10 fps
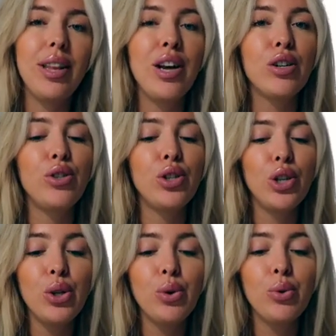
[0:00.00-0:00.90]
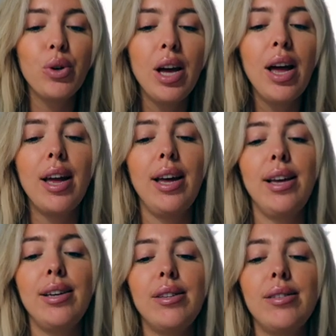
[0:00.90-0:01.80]
Layer 2
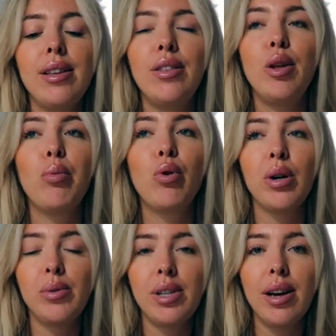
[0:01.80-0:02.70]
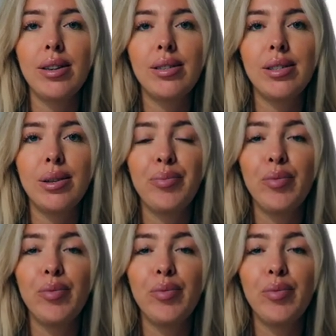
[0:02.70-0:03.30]
is the process.